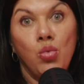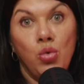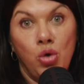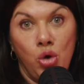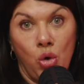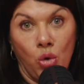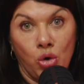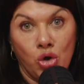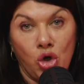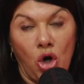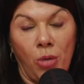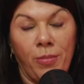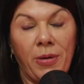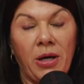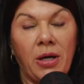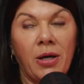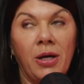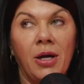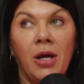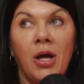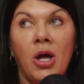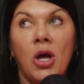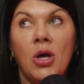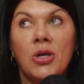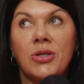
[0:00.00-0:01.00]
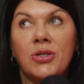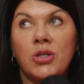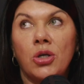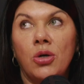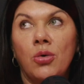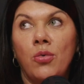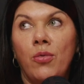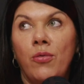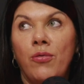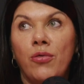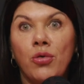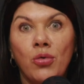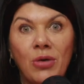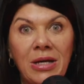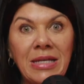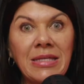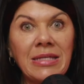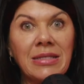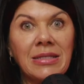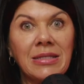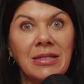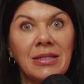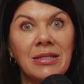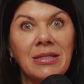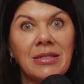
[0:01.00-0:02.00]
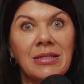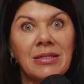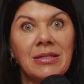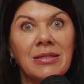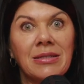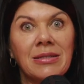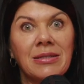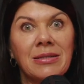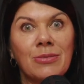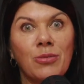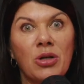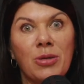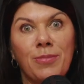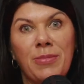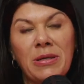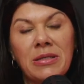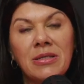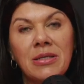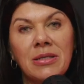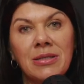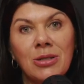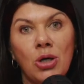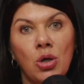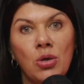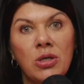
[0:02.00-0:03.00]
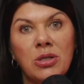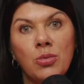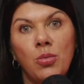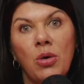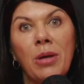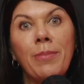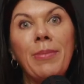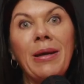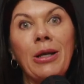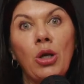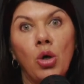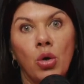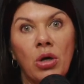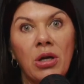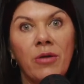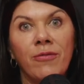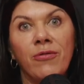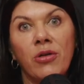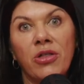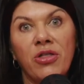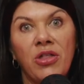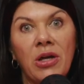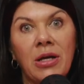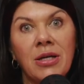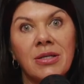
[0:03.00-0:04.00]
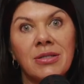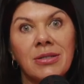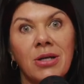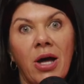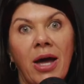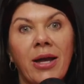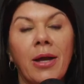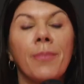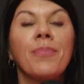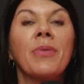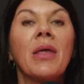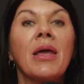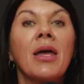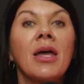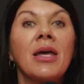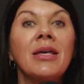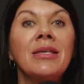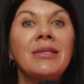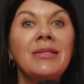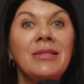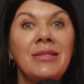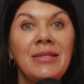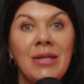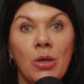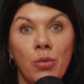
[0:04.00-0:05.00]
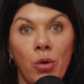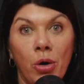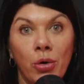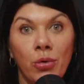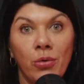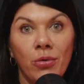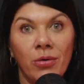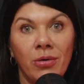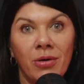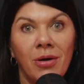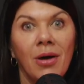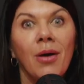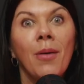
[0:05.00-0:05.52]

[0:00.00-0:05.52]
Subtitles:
your topic. So for instance, with business owners, we'd be looking for things like Xero,